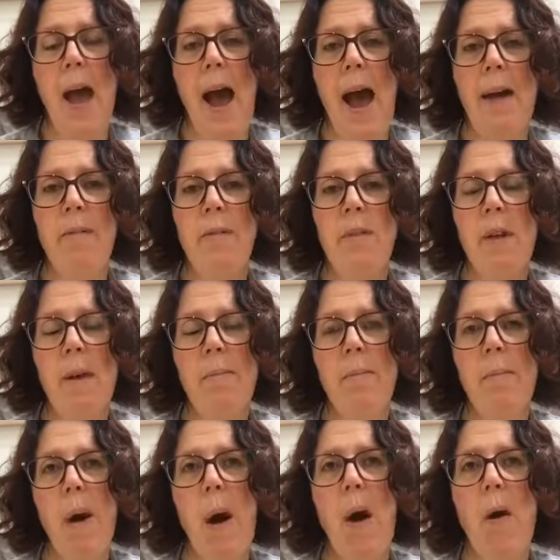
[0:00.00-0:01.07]
And
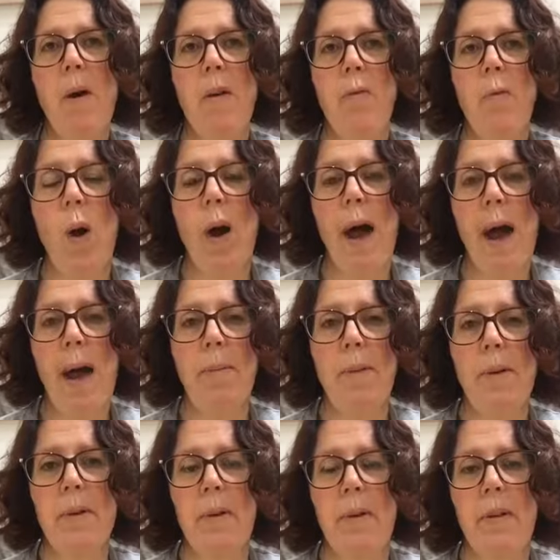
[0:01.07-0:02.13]
part of
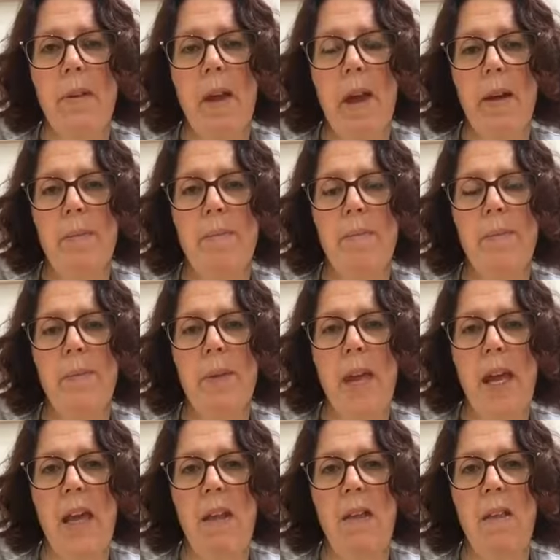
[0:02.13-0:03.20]
happens
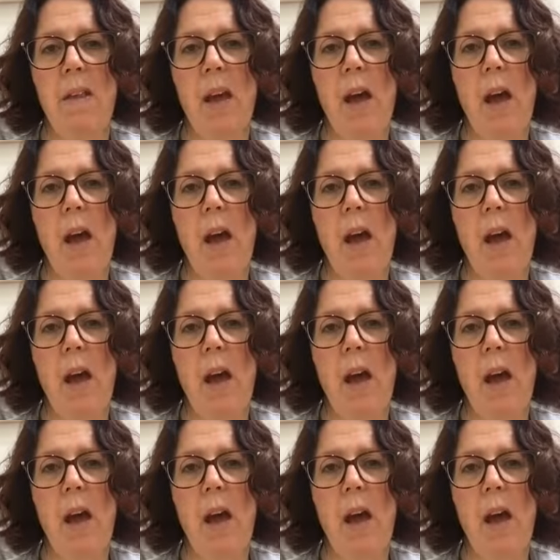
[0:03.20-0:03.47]
is,